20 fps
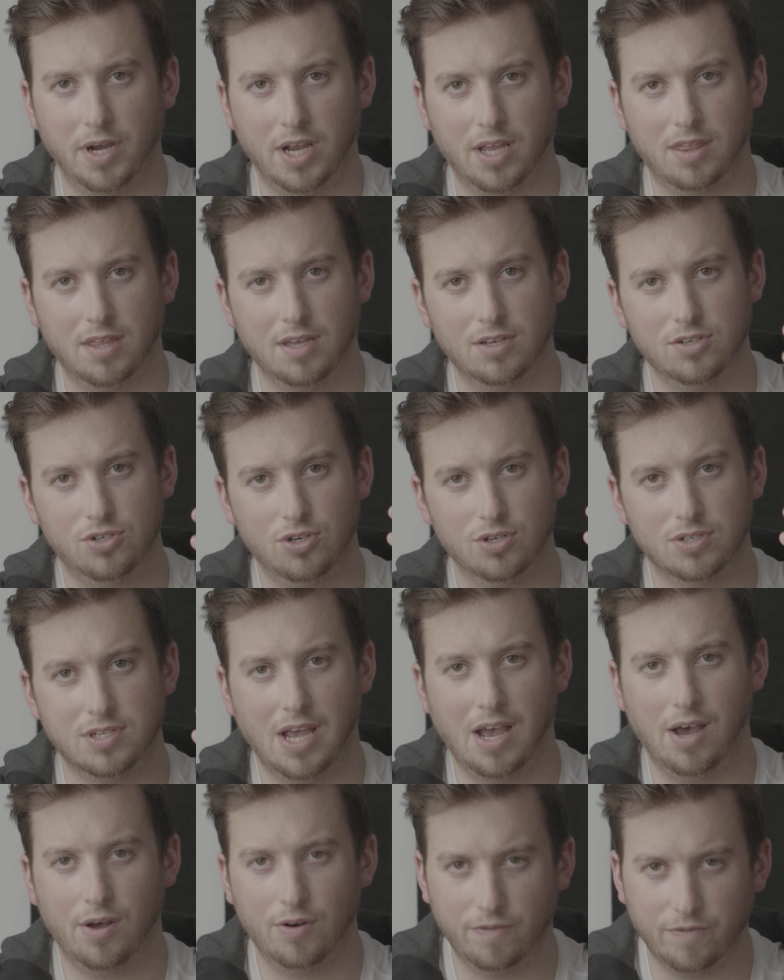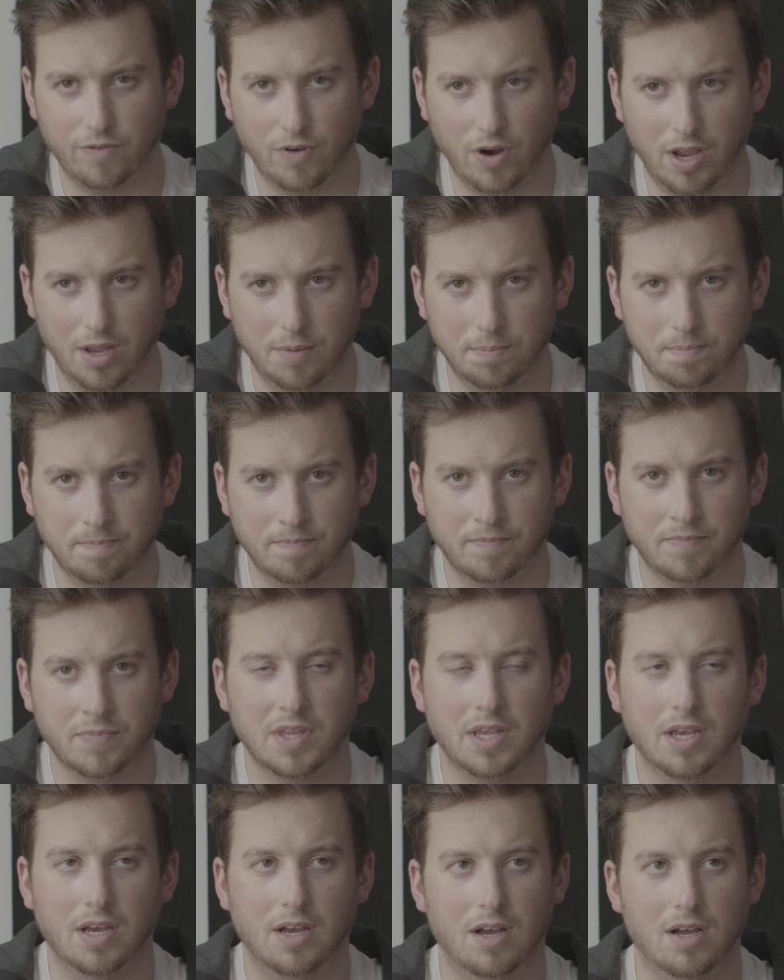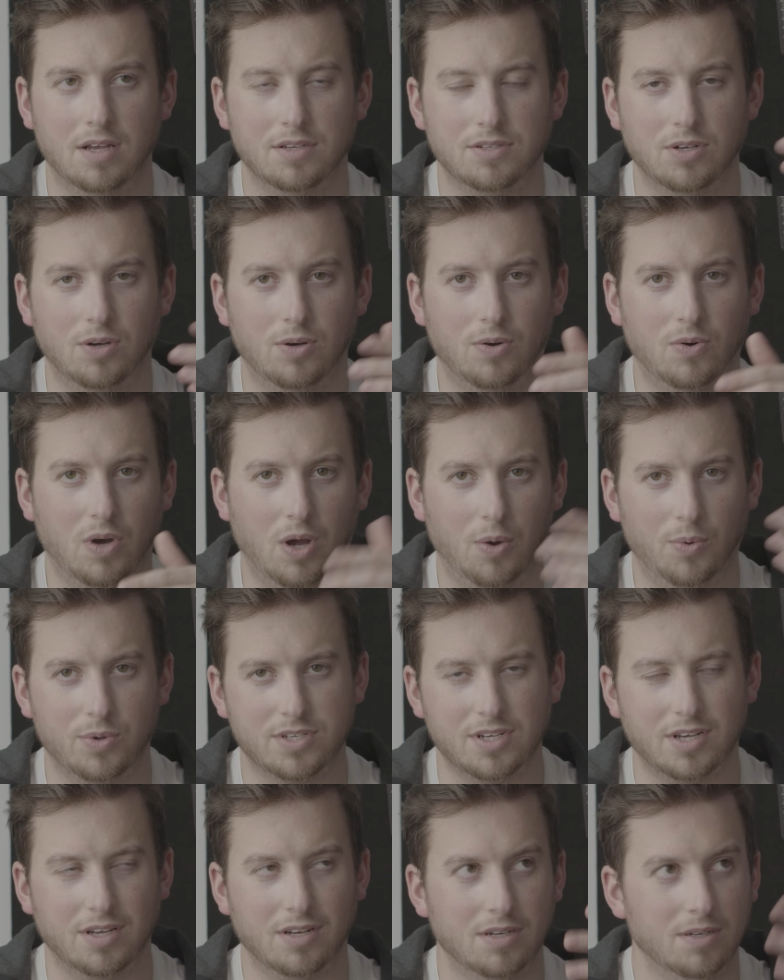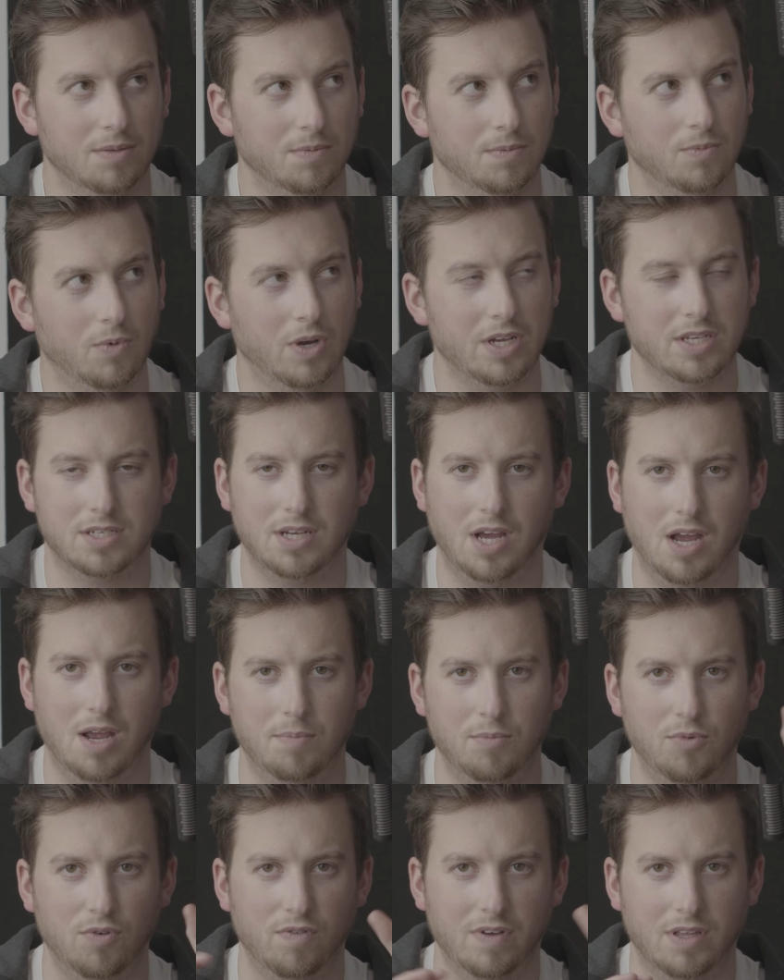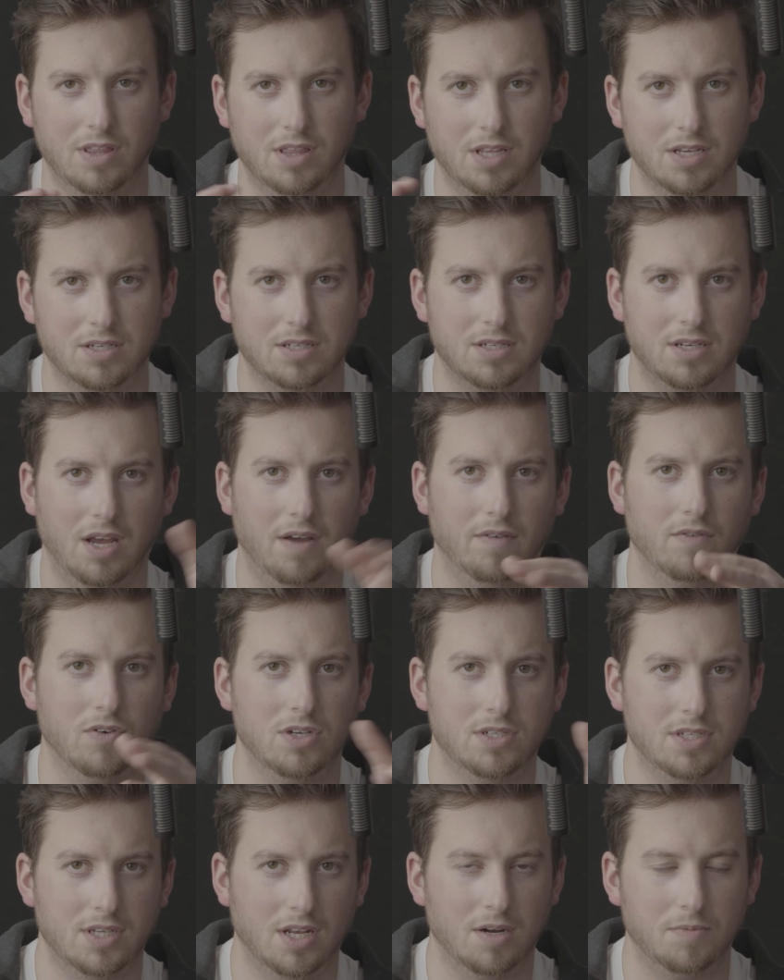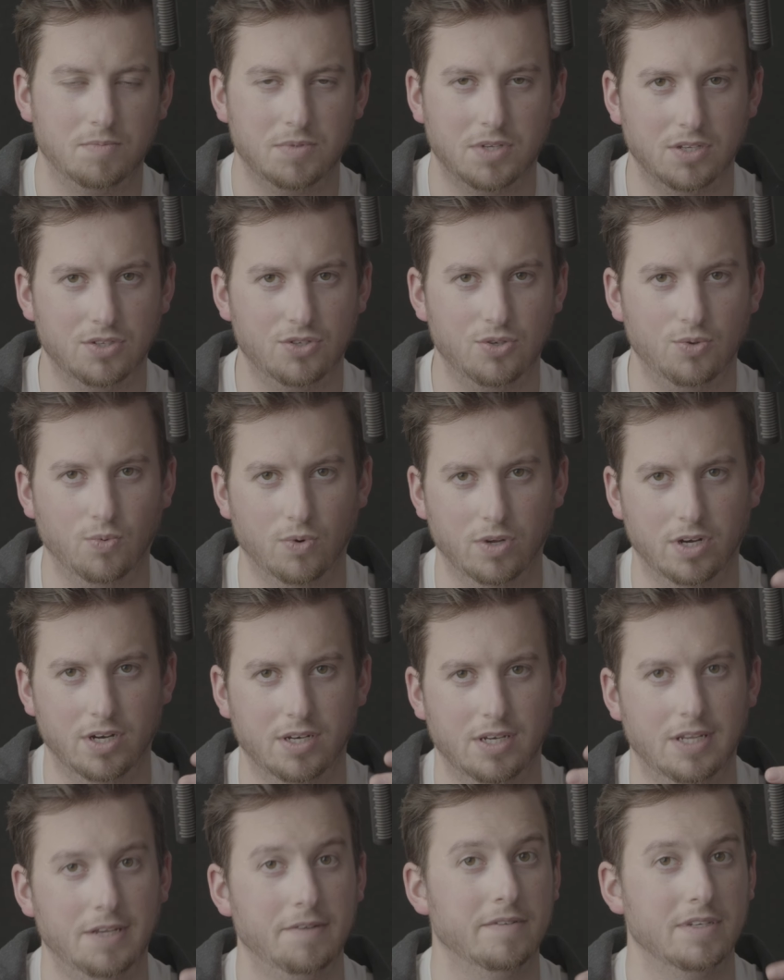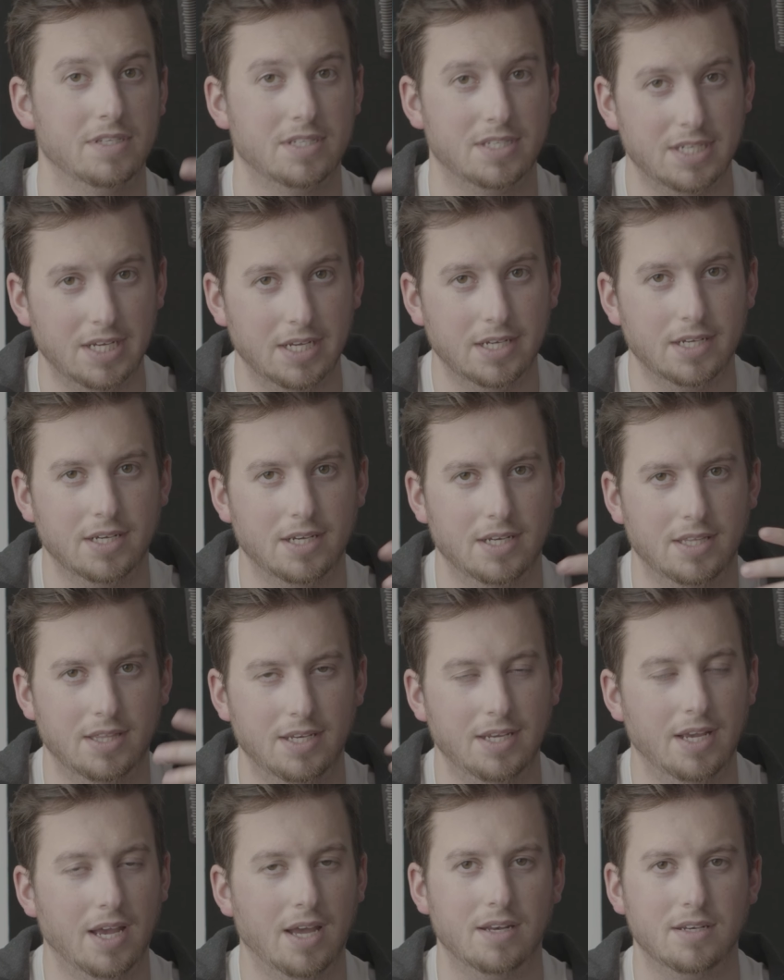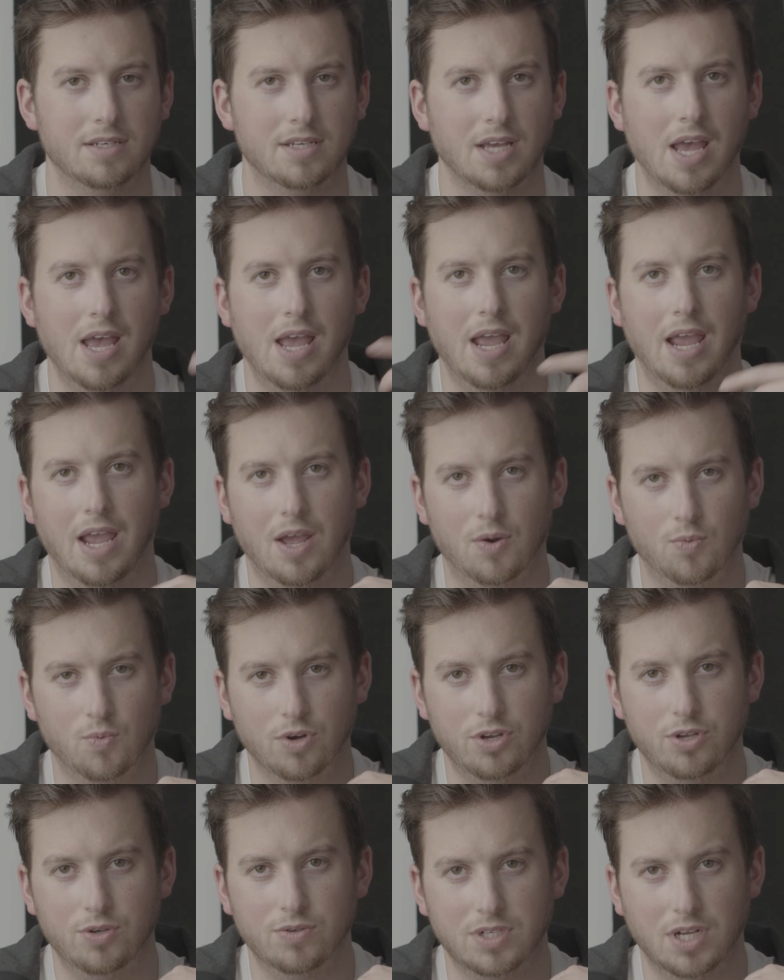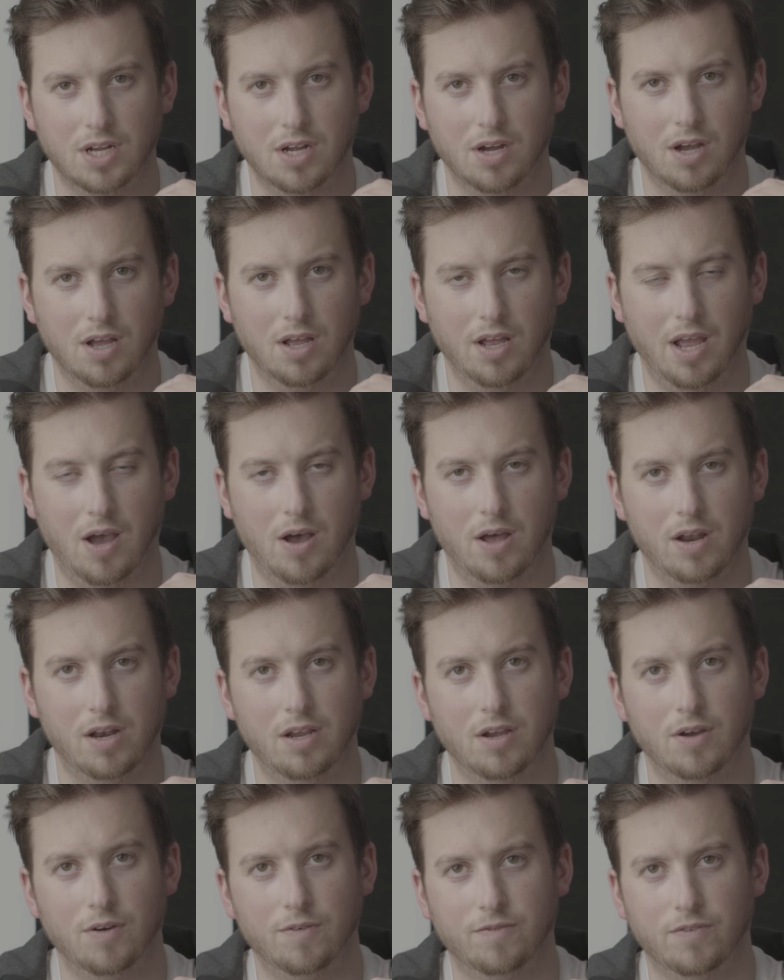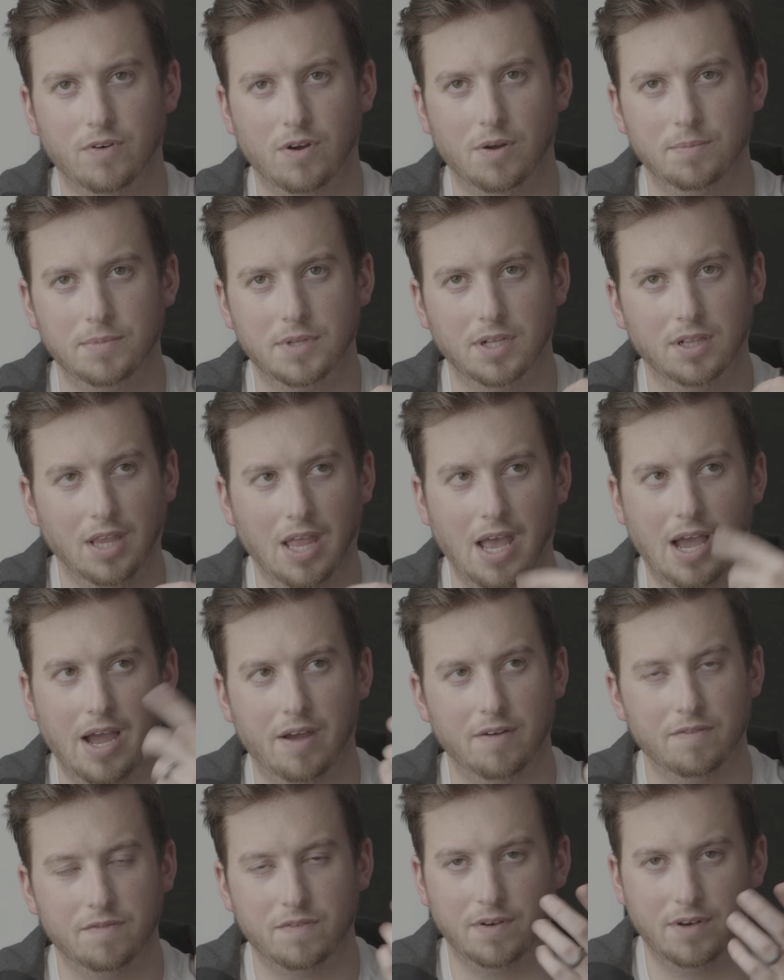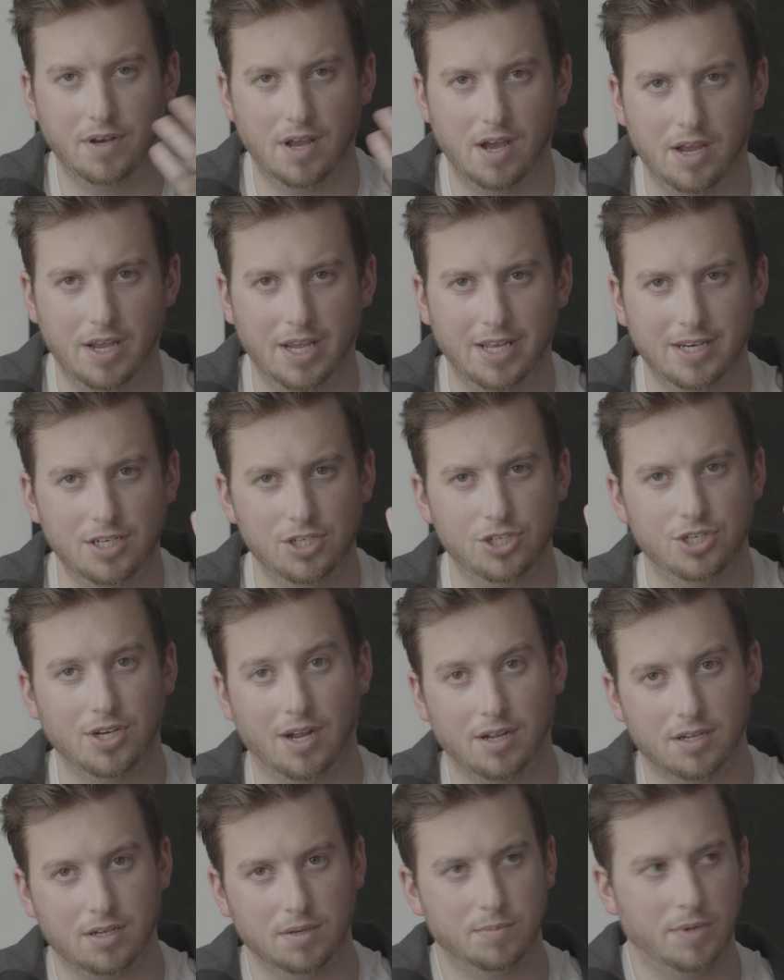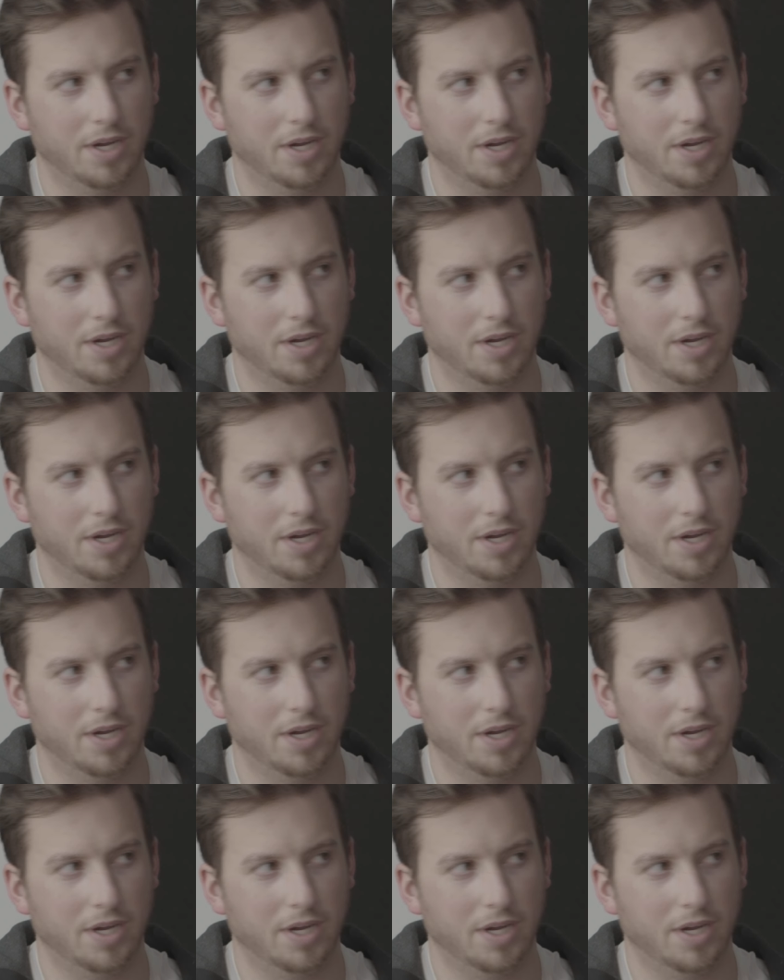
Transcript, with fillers: mic that's just out of frame. Uh, so I wasn't going to waste time moving this to every setup since you wouldn't even see it in the end. And we're using audio from the lav, not any shotgun